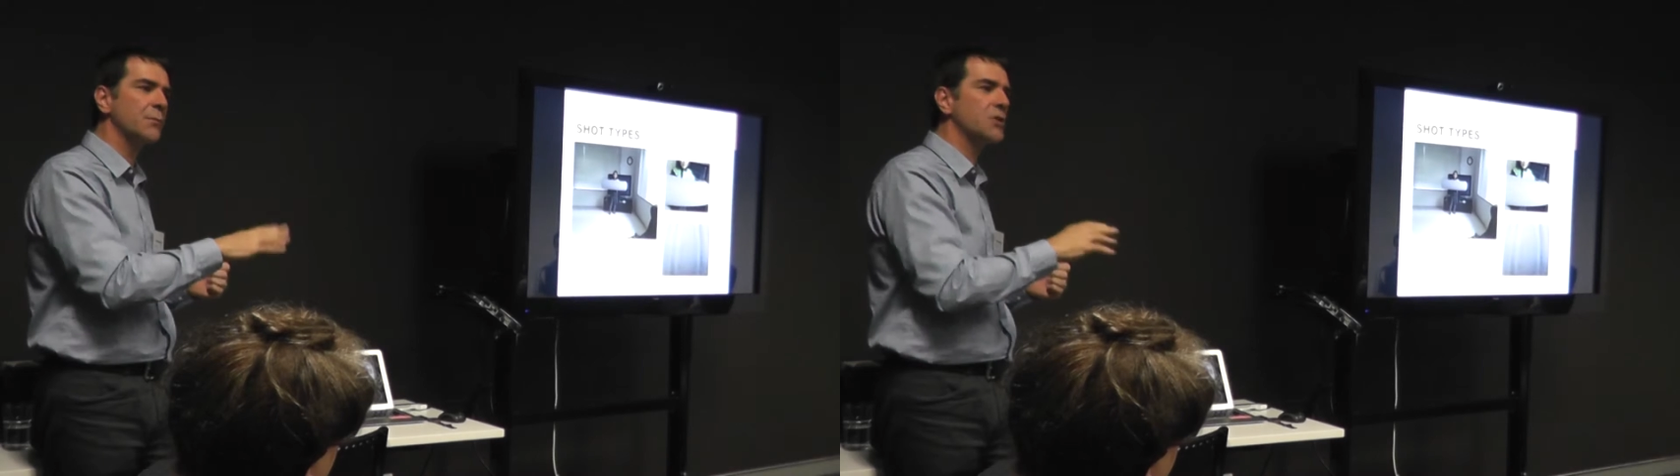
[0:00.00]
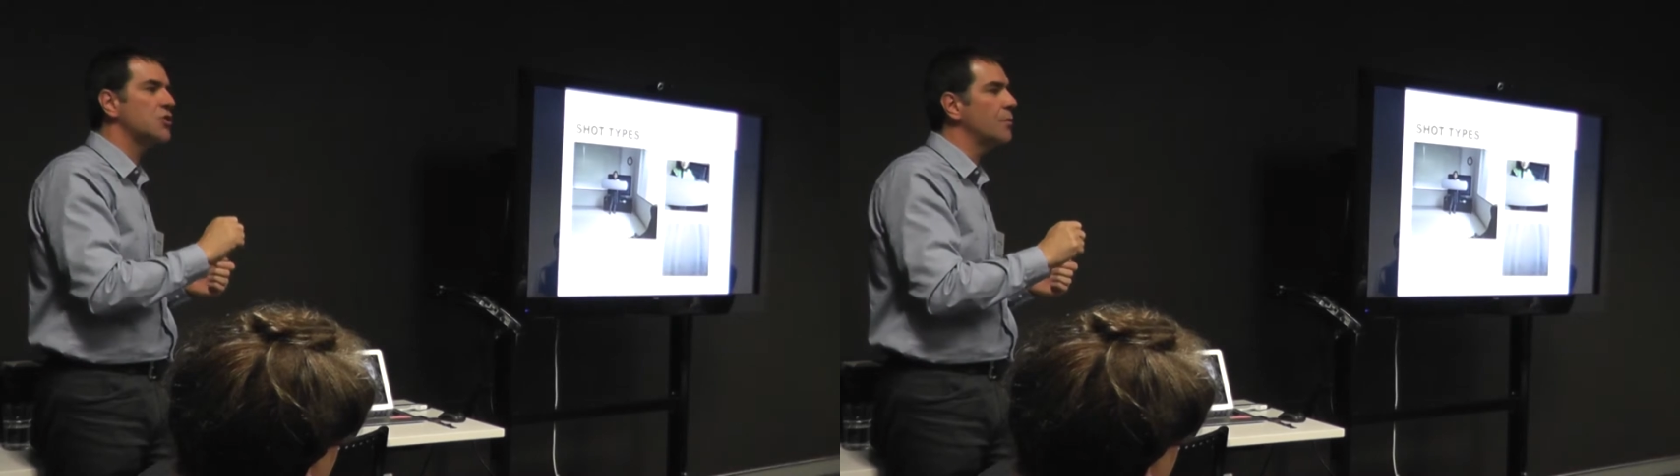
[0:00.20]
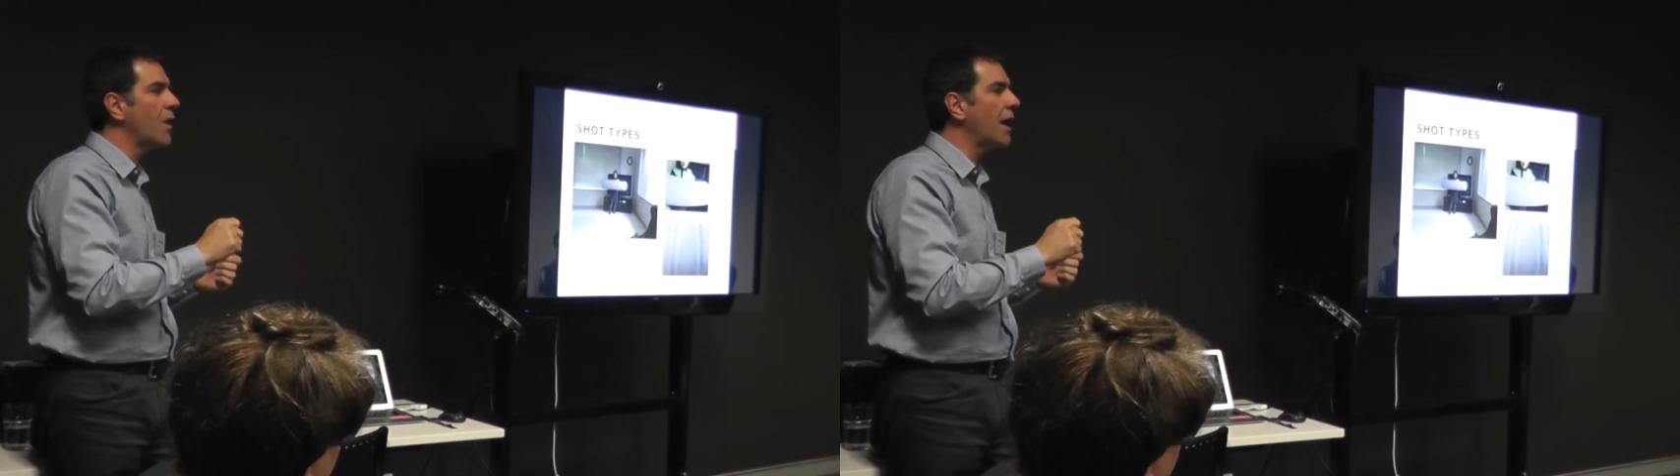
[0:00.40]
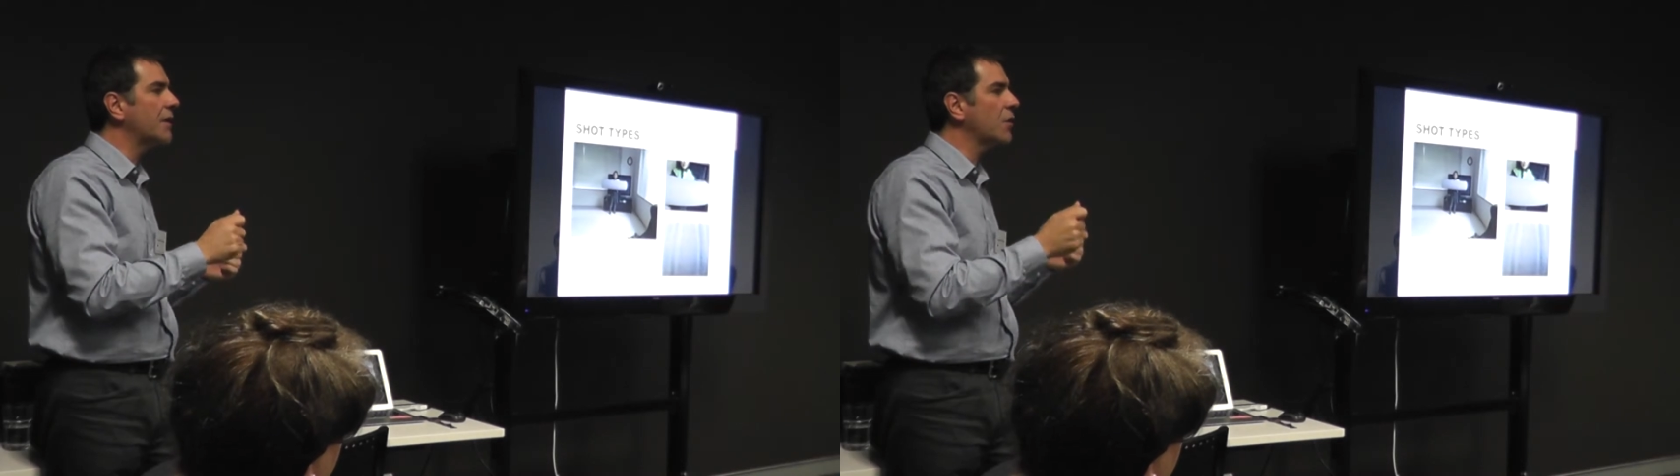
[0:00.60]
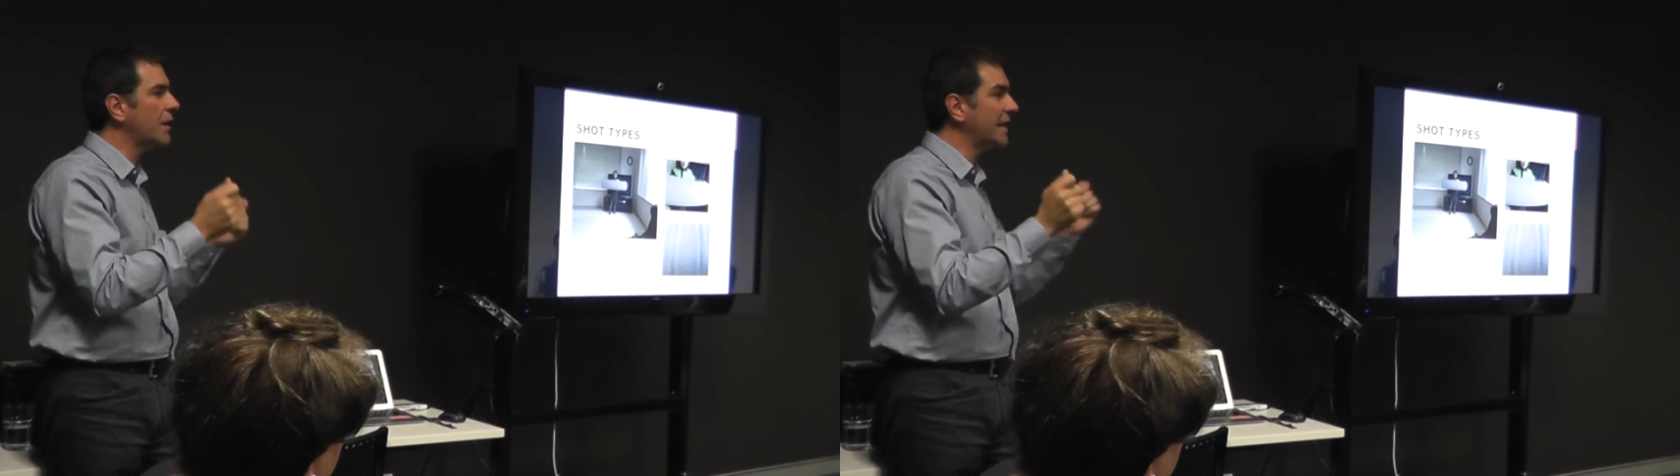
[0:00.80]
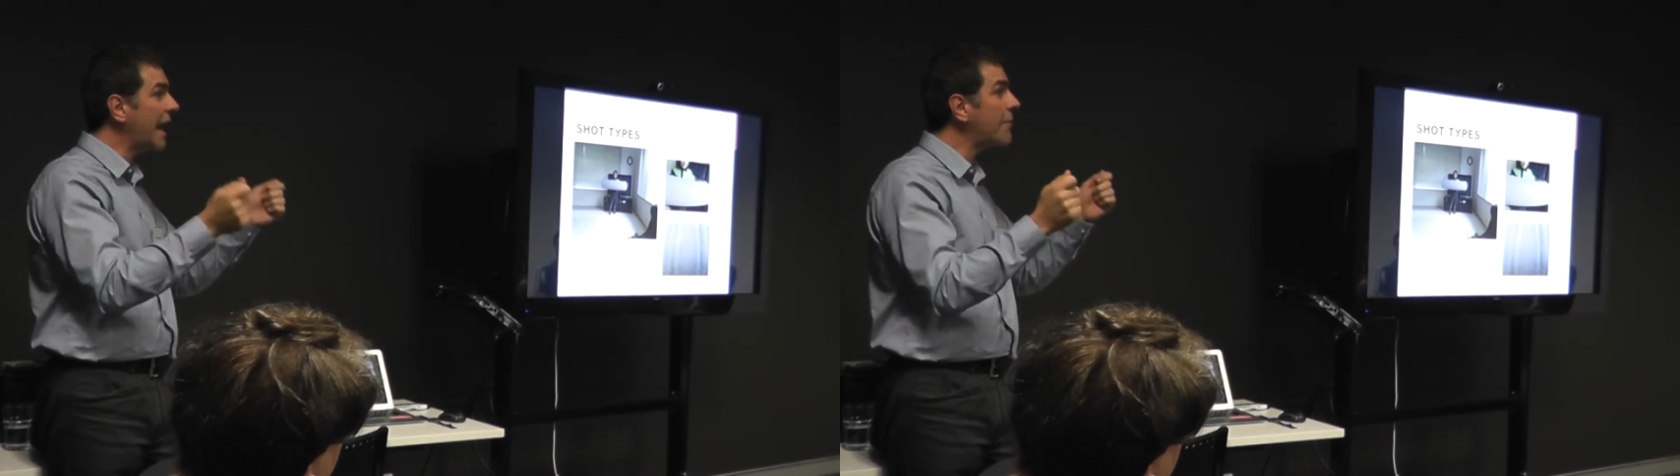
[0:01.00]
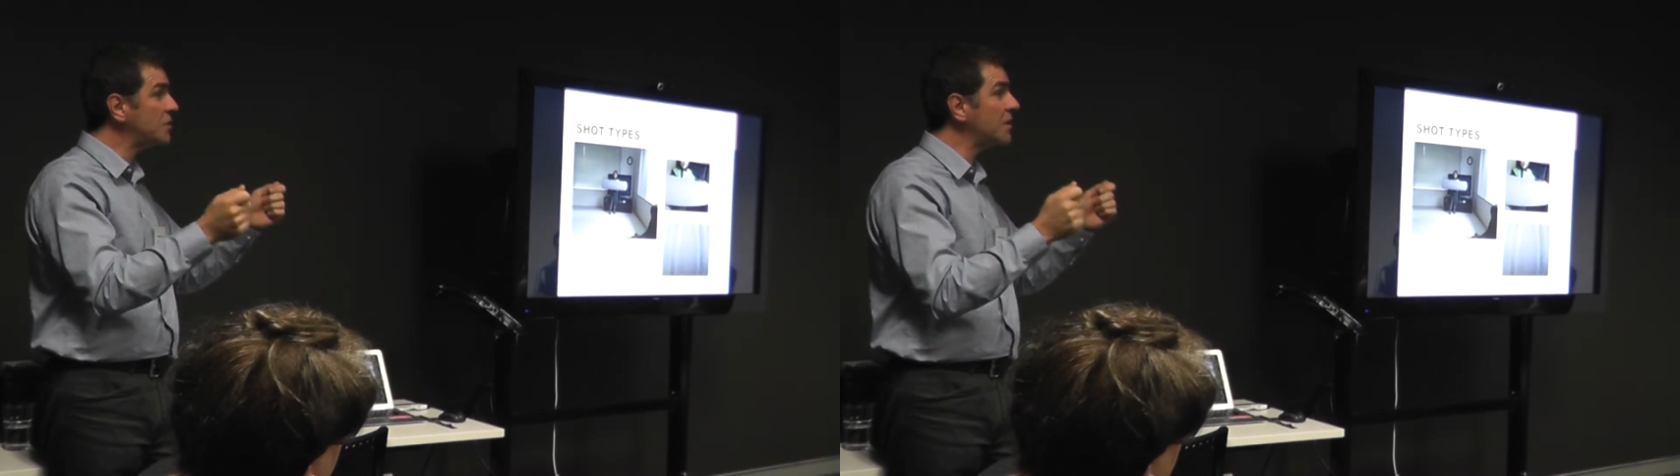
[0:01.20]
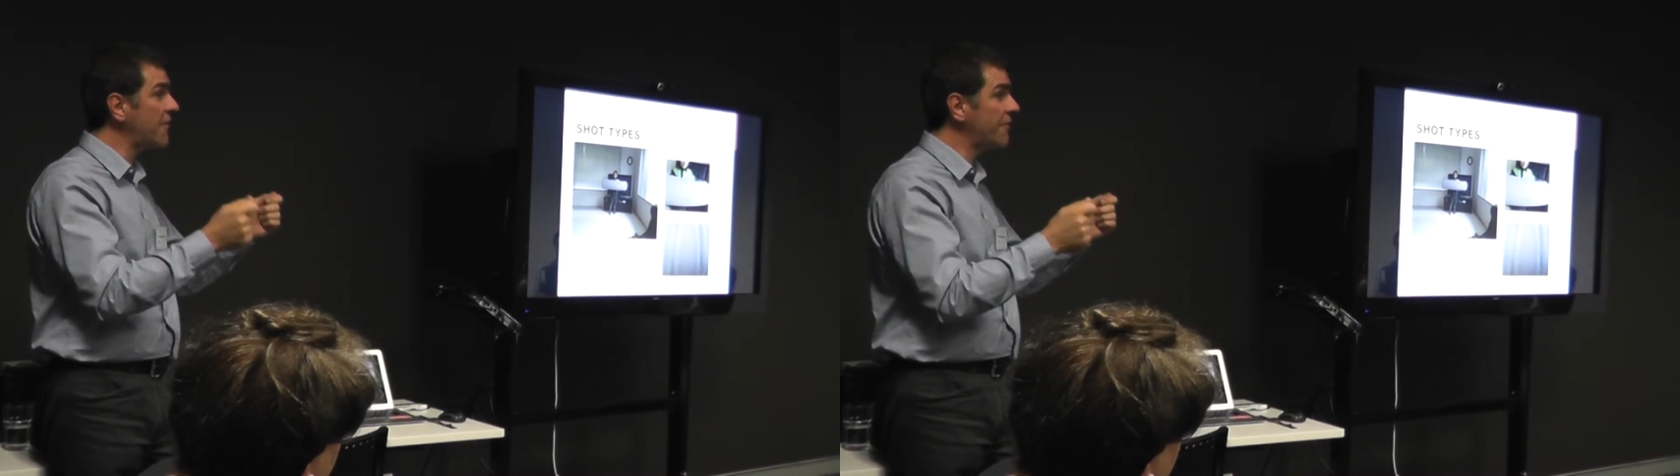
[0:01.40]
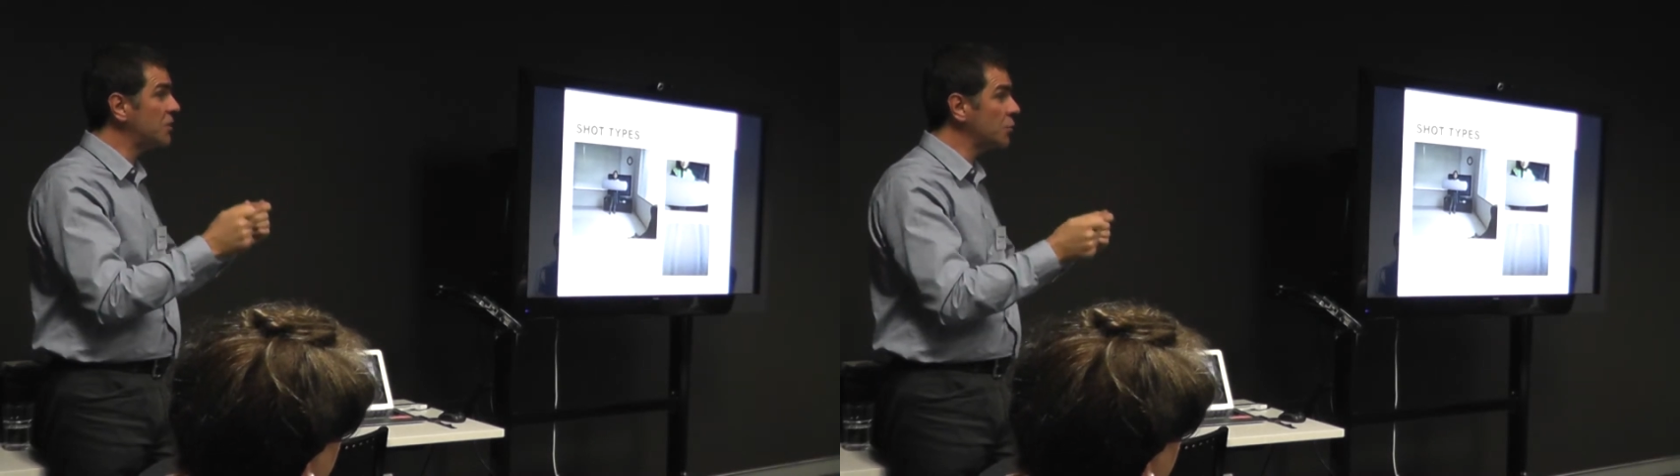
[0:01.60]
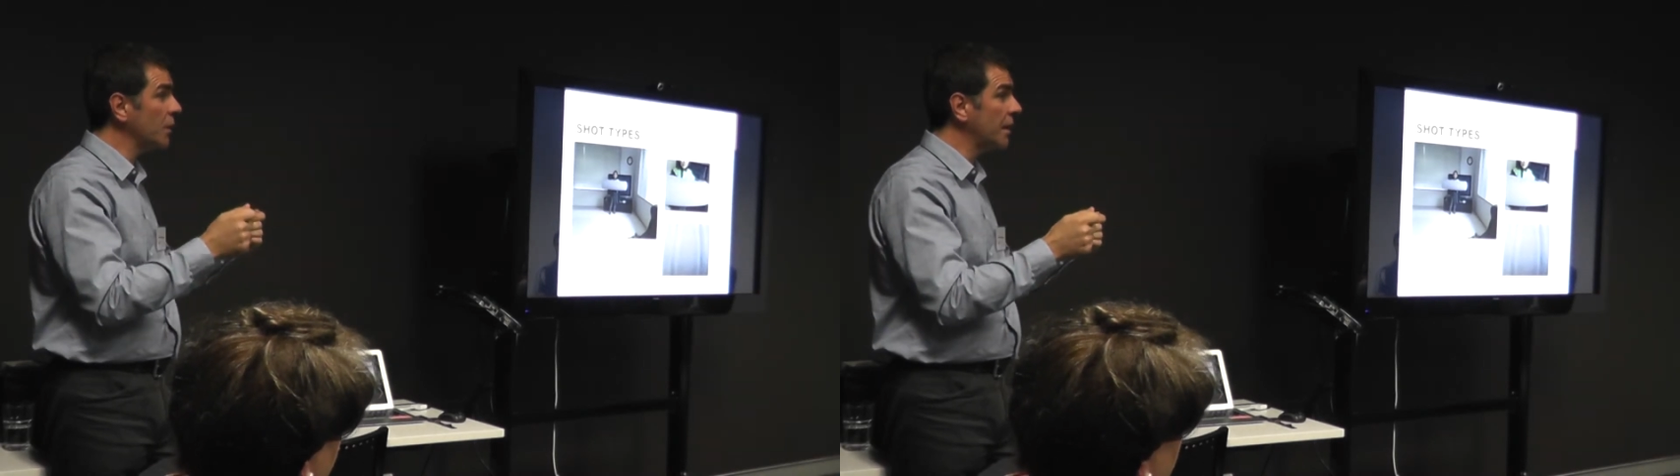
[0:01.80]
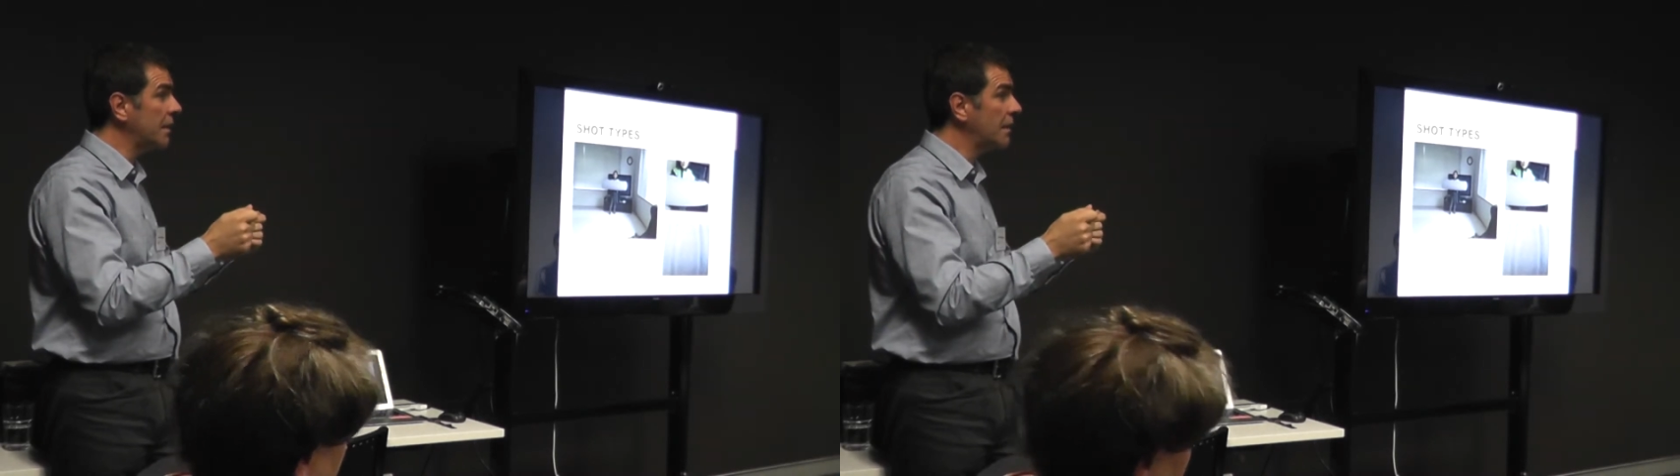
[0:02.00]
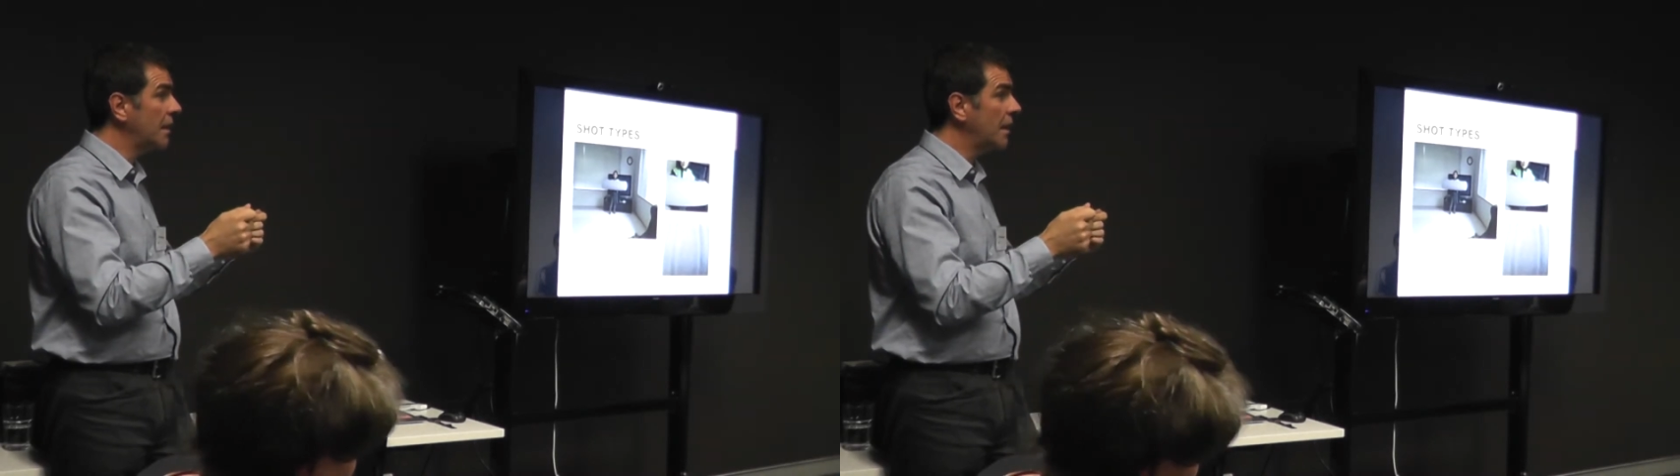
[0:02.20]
in which you might kind of capture that visually